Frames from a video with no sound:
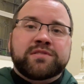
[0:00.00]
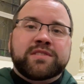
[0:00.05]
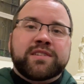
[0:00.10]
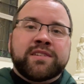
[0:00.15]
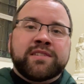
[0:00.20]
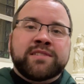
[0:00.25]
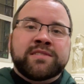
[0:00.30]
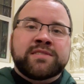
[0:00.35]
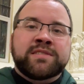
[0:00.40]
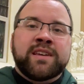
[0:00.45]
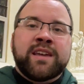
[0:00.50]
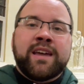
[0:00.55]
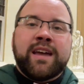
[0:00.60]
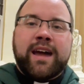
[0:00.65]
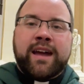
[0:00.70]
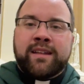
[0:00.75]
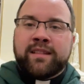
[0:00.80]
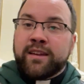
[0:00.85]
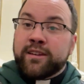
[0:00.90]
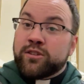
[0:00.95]
because
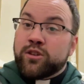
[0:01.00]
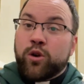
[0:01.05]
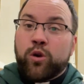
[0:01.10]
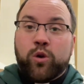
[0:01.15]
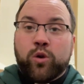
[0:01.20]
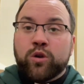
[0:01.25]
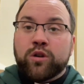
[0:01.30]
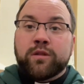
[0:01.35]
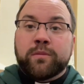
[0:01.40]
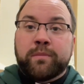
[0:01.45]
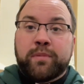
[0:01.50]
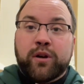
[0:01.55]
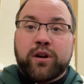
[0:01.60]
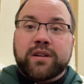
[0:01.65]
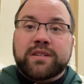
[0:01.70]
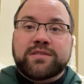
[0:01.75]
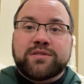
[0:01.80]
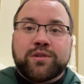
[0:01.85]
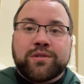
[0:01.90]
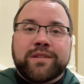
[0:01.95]
I like to hoard
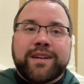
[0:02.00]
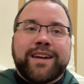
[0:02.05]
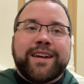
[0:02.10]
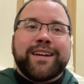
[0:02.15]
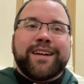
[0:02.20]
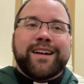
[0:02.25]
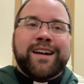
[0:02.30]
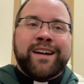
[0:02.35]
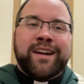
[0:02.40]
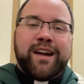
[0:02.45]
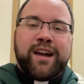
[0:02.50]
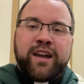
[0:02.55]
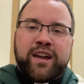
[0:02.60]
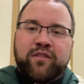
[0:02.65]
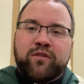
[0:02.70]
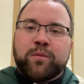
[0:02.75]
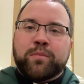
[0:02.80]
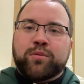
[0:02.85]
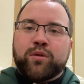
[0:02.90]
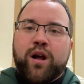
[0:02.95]
books, okay? I, I
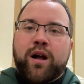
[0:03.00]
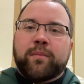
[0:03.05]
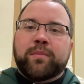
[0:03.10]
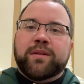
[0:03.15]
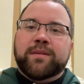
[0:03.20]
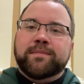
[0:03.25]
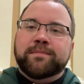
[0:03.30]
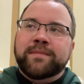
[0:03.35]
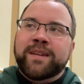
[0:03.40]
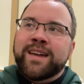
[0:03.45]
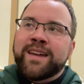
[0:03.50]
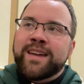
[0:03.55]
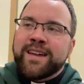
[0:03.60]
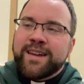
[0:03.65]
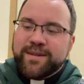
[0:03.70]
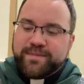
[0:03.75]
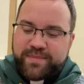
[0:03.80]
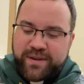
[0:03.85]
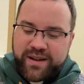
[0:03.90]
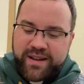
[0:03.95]
have a problem.
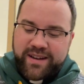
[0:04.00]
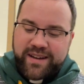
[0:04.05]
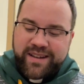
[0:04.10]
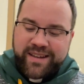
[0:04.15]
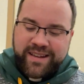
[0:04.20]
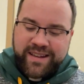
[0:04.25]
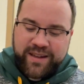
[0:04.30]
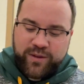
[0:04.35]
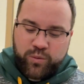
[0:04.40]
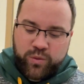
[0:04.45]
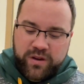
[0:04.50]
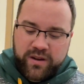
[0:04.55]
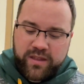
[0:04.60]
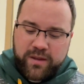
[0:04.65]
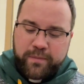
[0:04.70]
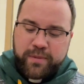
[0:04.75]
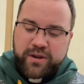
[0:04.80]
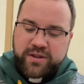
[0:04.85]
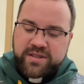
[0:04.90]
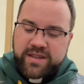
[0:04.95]
But one of the
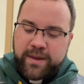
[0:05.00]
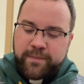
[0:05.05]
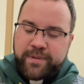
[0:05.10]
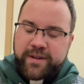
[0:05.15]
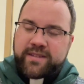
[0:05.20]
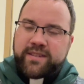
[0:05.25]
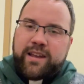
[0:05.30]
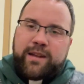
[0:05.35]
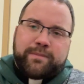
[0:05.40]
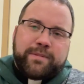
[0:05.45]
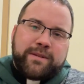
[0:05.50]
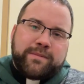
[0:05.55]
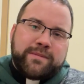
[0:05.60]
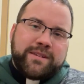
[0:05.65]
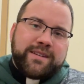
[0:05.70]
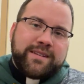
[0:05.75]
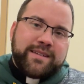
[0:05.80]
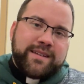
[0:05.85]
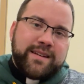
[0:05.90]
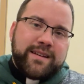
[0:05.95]
books I picked up, I'm
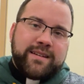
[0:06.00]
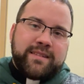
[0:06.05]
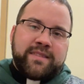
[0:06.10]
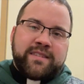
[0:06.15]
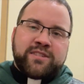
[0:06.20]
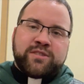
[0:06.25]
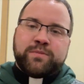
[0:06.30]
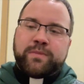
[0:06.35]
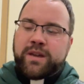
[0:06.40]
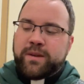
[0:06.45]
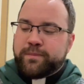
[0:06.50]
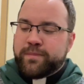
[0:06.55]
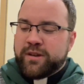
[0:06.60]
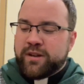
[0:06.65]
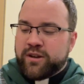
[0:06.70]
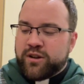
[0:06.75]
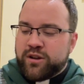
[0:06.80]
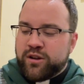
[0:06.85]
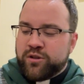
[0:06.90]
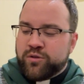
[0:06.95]
like, ah, oh, this might be a
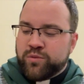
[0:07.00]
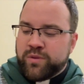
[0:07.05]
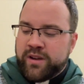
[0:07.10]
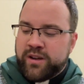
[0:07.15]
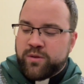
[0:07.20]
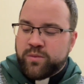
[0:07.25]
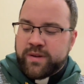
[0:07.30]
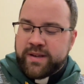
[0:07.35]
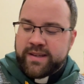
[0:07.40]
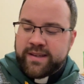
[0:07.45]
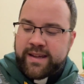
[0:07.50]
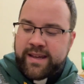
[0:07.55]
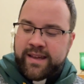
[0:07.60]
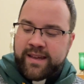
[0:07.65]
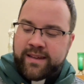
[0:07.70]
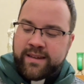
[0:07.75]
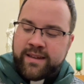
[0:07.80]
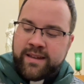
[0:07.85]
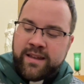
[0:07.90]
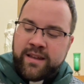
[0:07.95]
good read one
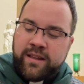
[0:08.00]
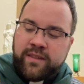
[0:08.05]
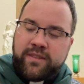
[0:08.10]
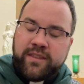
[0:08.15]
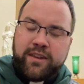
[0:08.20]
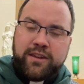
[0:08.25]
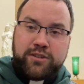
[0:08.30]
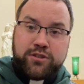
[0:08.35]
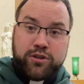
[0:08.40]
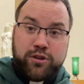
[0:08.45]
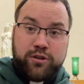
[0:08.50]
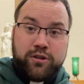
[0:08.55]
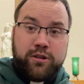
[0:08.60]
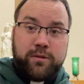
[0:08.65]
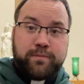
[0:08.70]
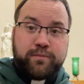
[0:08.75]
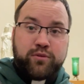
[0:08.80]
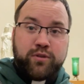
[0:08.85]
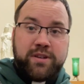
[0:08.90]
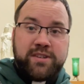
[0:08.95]
day. The Eternal
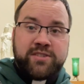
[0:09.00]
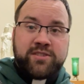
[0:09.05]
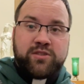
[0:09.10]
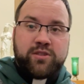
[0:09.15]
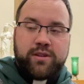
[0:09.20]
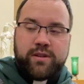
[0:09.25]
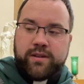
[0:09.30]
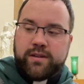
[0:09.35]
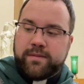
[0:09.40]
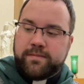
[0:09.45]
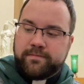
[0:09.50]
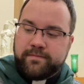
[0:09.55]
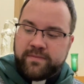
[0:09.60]
Priesthood